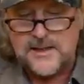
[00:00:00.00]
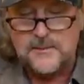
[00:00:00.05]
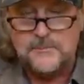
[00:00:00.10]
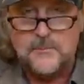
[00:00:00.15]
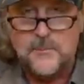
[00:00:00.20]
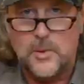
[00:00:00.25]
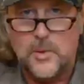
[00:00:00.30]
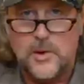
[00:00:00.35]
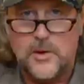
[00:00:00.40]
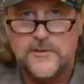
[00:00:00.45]
it
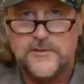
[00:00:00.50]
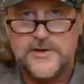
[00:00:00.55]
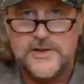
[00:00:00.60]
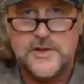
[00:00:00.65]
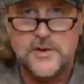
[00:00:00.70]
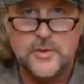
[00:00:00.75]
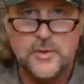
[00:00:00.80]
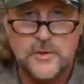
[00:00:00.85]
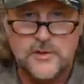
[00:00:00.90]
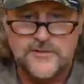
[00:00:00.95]
more of a
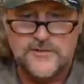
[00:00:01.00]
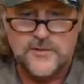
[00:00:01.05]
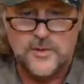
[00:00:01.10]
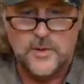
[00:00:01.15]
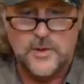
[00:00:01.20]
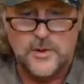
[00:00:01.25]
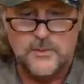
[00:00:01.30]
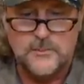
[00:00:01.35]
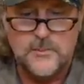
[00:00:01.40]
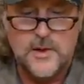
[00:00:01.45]

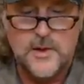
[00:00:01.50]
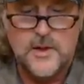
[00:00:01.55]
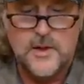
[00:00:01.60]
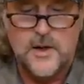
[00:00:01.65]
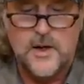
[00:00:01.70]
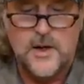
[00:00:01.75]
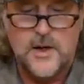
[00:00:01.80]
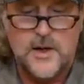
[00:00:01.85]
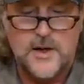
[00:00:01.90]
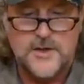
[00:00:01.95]
uniform,
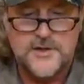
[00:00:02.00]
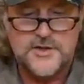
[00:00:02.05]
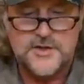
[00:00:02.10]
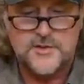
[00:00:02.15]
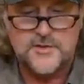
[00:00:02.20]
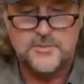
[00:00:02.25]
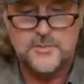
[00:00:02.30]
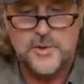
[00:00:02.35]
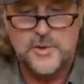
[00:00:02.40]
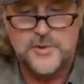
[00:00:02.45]

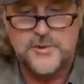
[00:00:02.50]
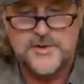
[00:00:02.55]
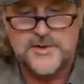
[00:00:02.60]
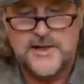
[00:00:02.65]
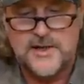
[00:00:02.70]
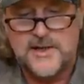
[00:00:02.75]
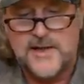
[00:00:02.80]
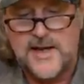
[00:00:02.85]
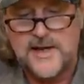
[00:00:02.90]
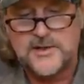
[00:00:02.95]
smooth
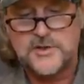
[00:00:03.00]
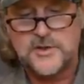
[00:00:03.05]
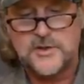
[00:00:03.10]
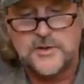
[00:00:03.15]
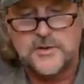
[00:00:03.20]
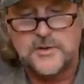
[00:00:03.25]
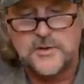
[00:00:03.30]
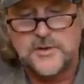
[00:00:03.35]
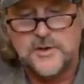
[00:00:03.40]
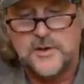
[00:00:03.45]

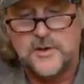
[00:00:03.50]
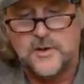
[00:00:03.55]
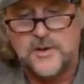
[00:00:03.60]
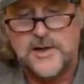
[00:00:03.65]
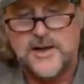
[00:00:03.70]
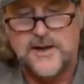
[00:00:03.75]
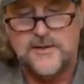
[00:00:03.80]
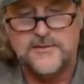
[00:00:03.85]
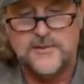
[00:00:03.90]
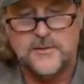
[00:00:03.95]
connection. You don't
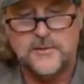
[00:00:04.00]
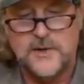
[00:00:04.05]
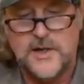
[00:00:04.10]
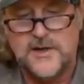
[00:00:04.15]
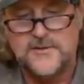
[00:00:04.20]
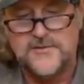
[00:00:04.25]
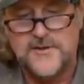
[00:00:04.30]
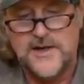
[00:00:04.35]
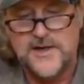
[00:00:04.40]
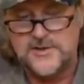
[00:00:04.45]
have the
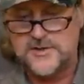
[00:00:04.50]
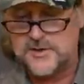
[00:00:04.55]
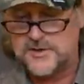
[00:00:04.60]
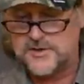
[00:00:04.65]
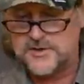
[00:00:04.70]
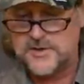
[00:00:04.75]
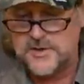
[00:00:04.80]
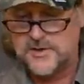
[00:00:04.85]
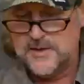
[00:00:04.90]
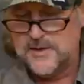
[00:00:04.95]
rough
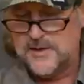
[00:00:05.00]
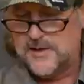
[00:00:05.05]
edges.